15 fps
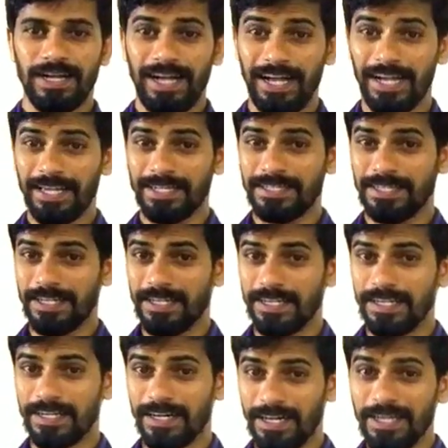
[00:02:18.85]
And
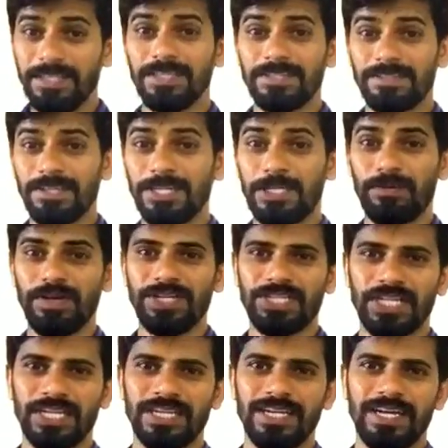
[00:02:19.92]
in this
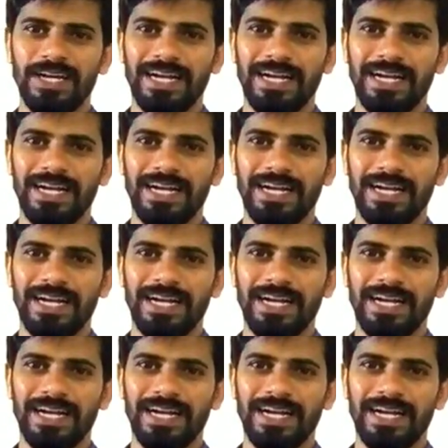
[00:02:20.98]
situation,